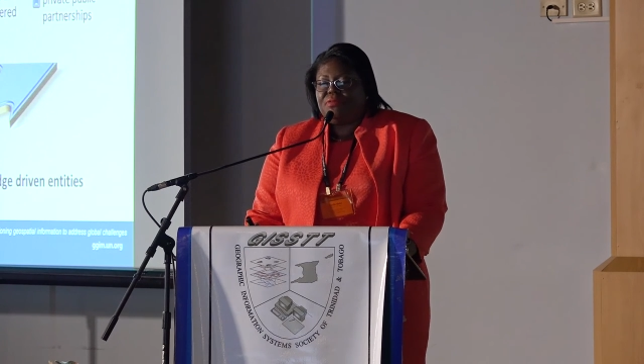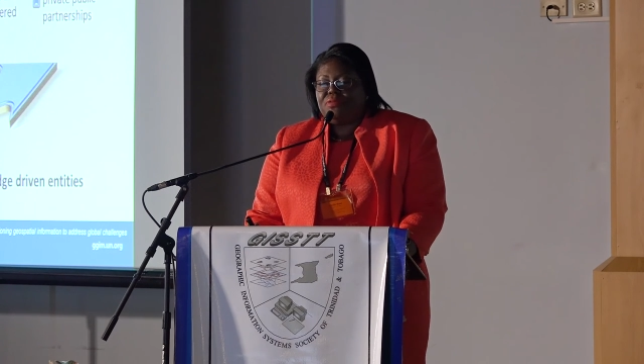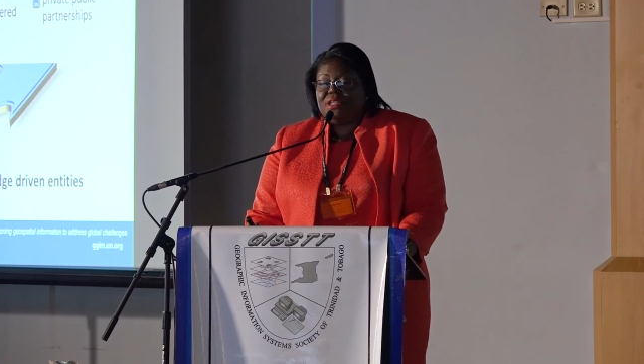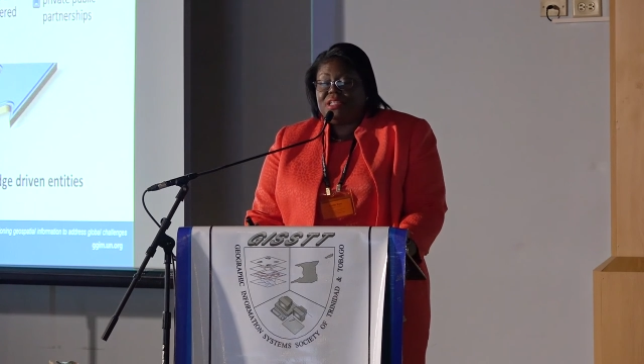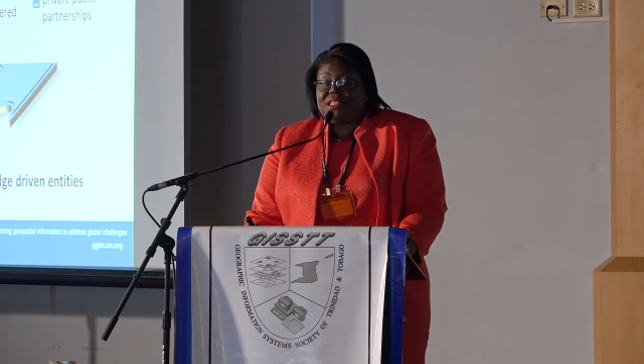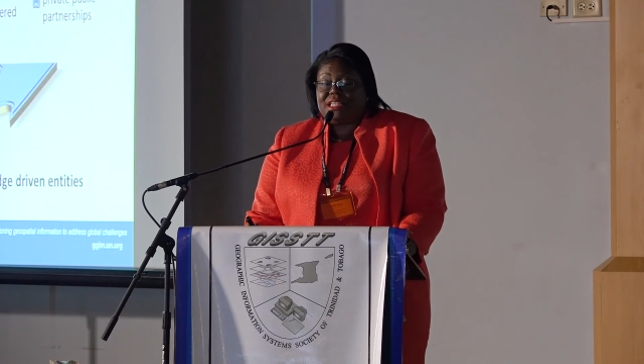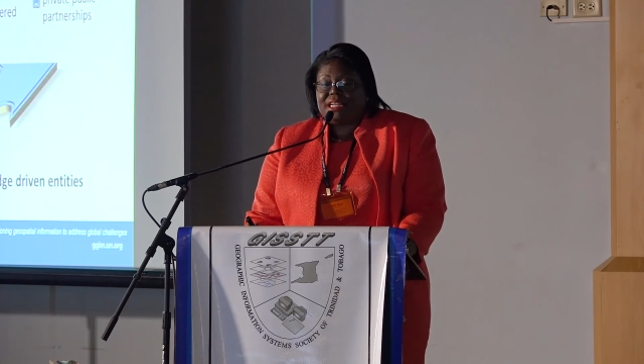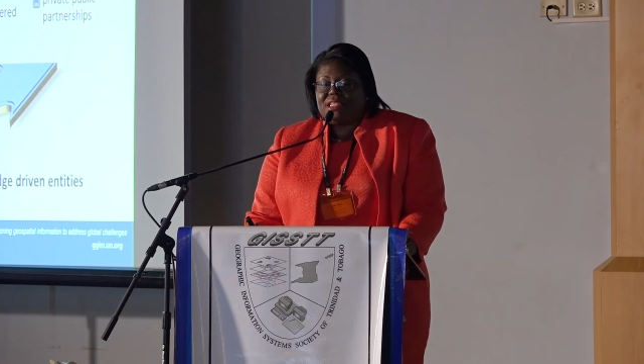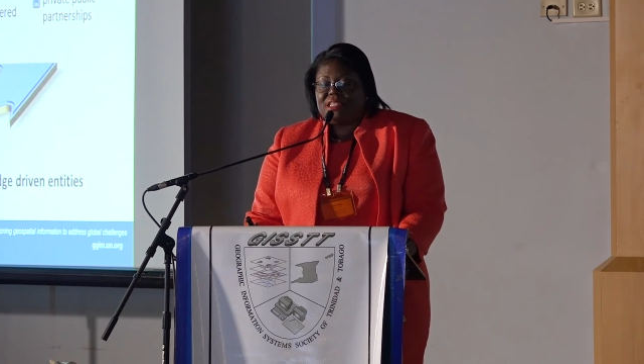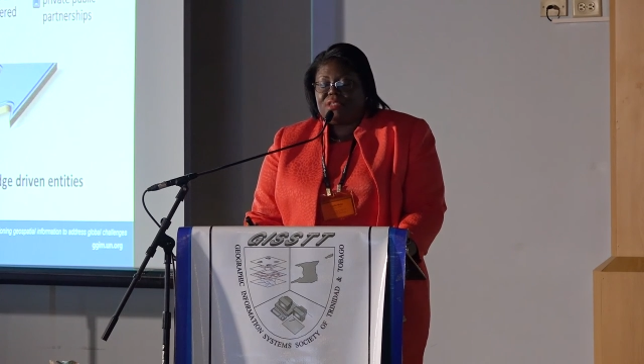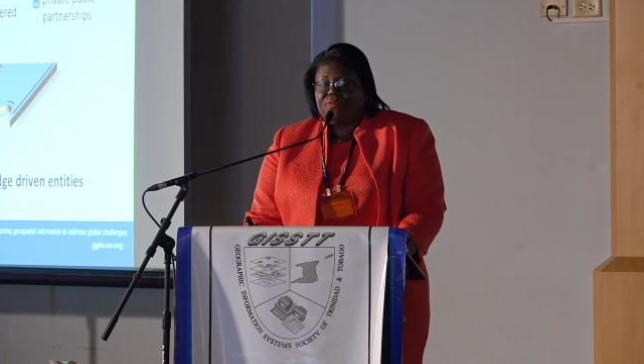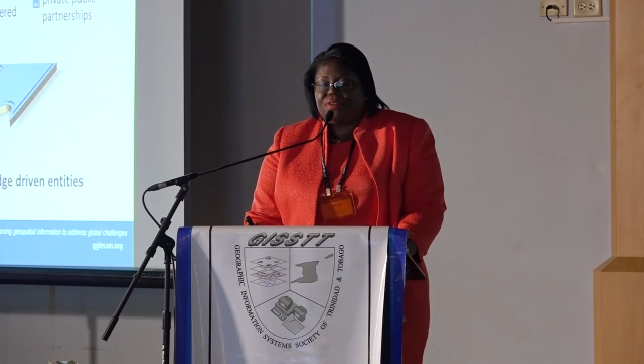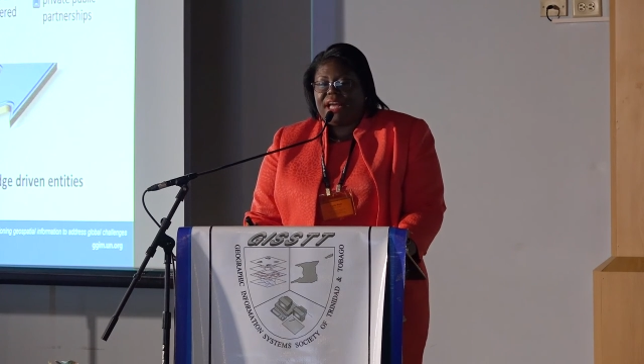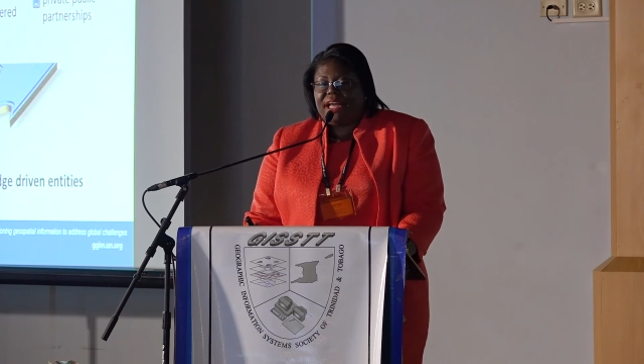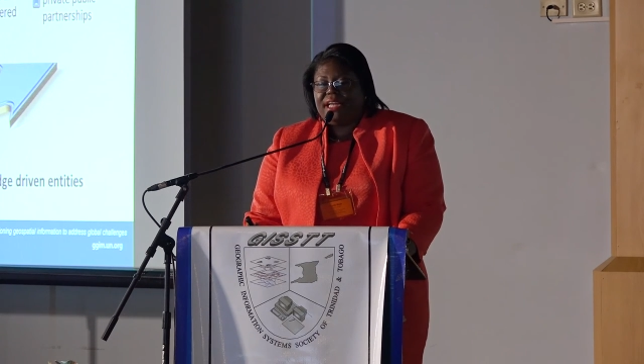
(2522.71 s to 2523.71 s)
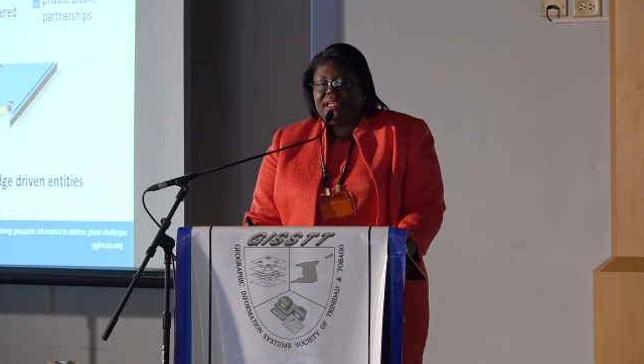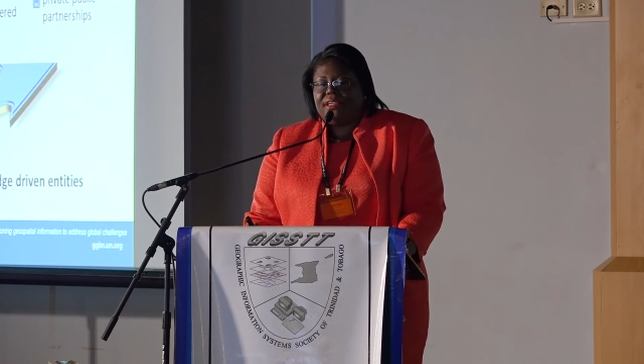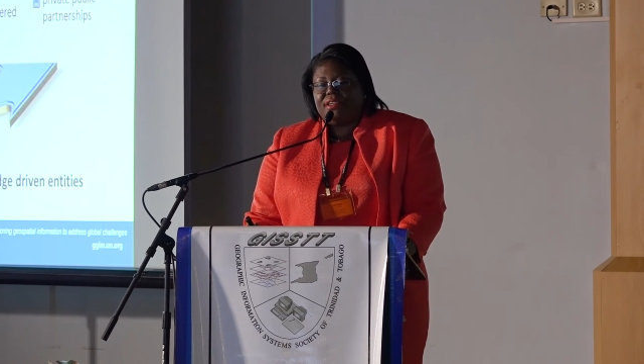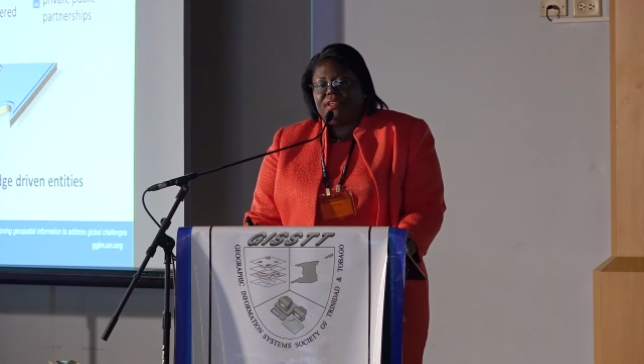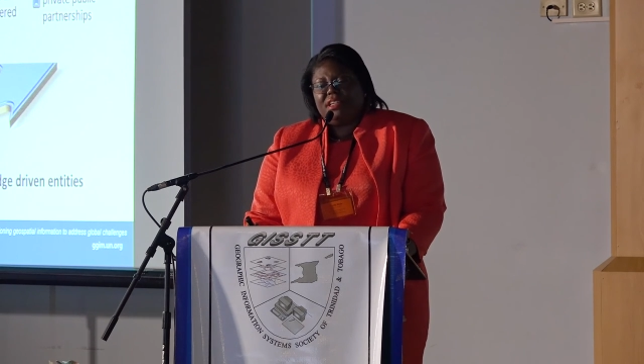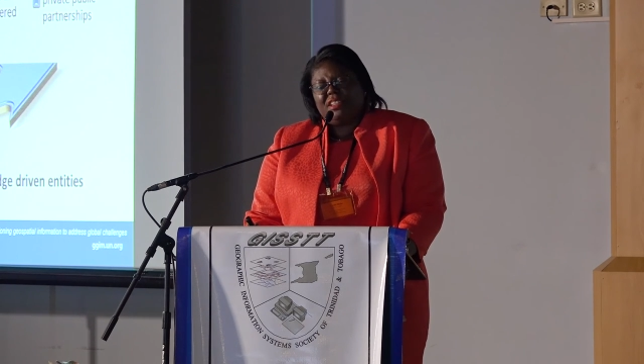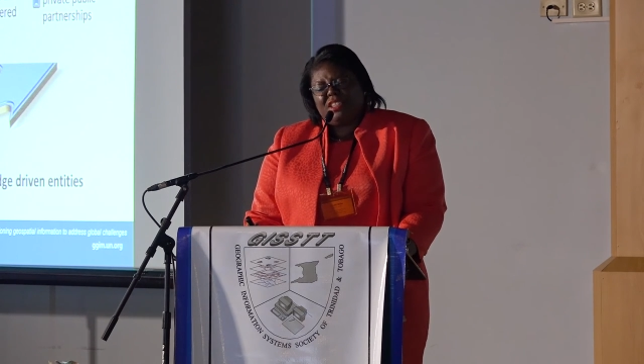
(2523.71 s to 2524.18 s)
feel
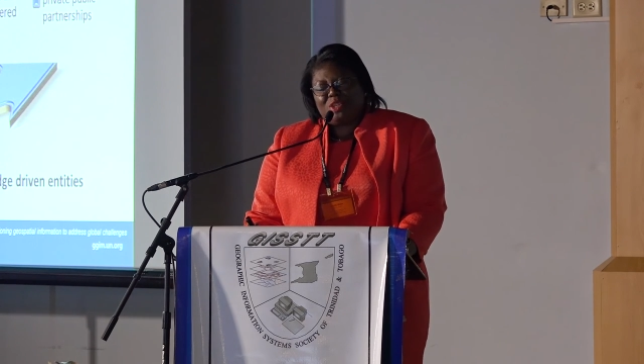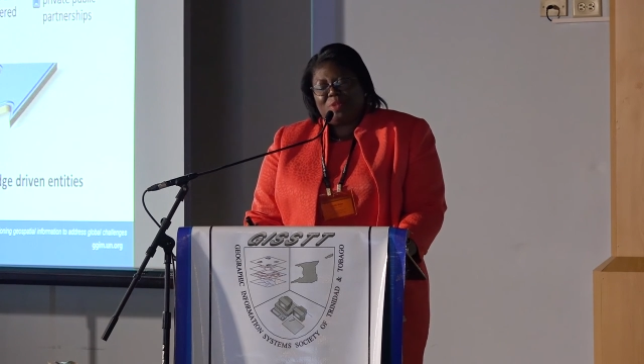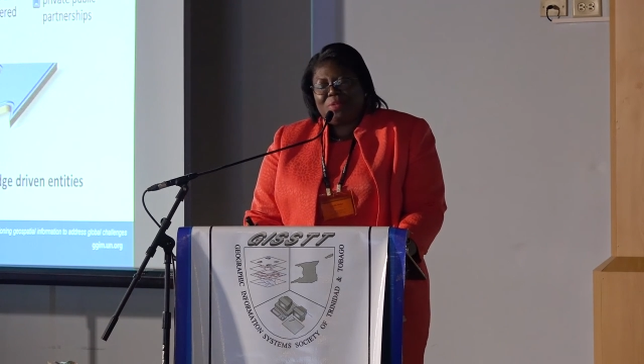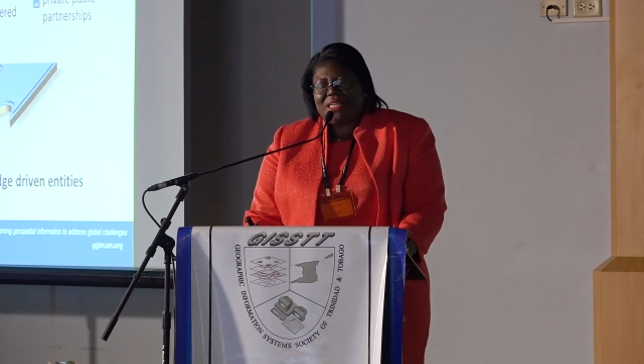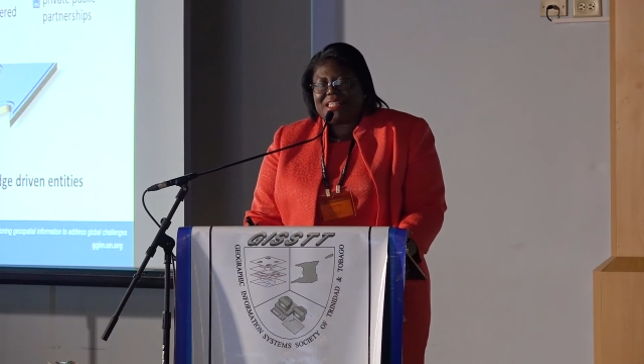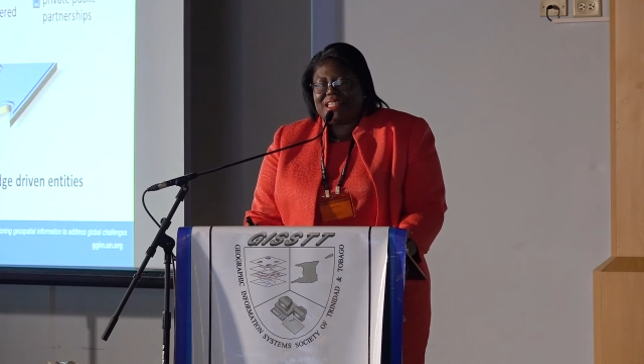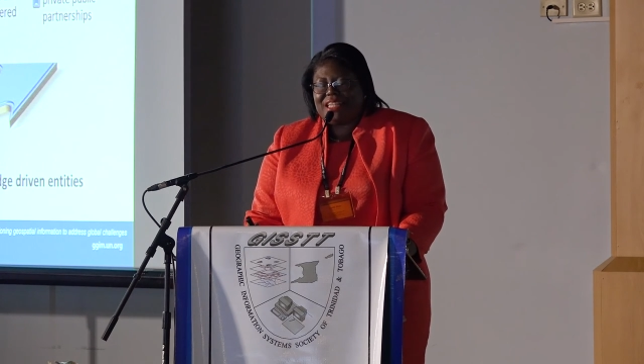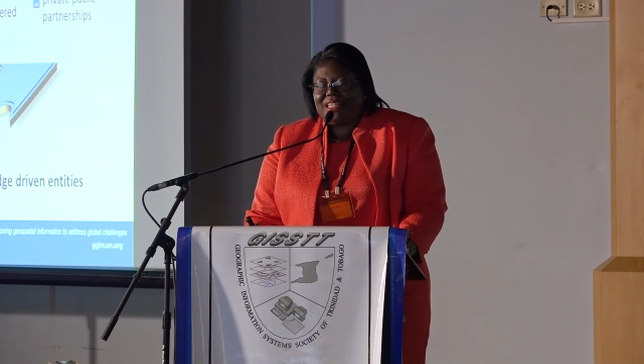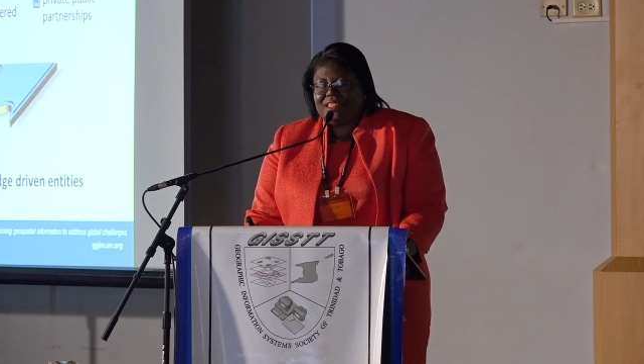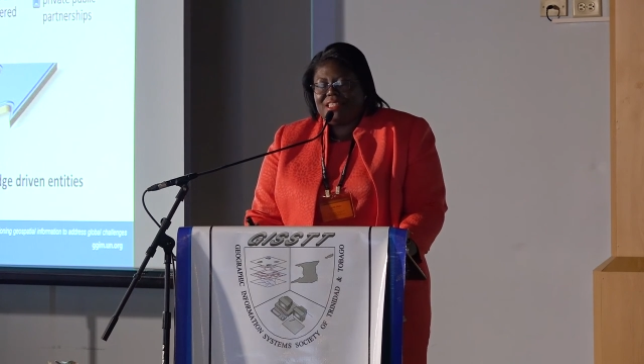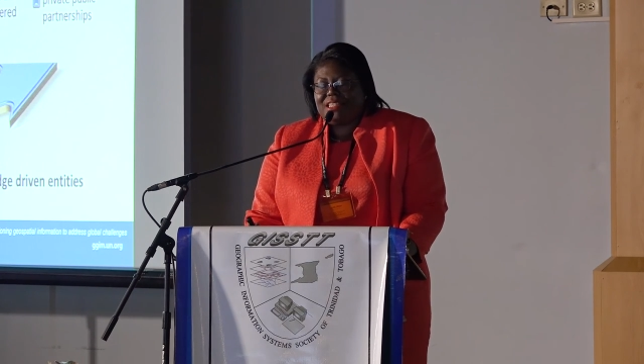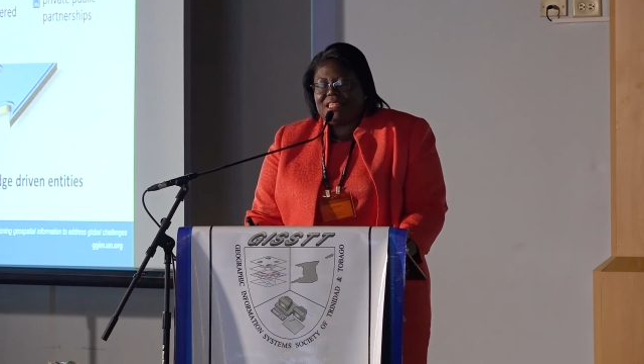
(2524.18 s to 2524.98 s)
satisfied to some extent to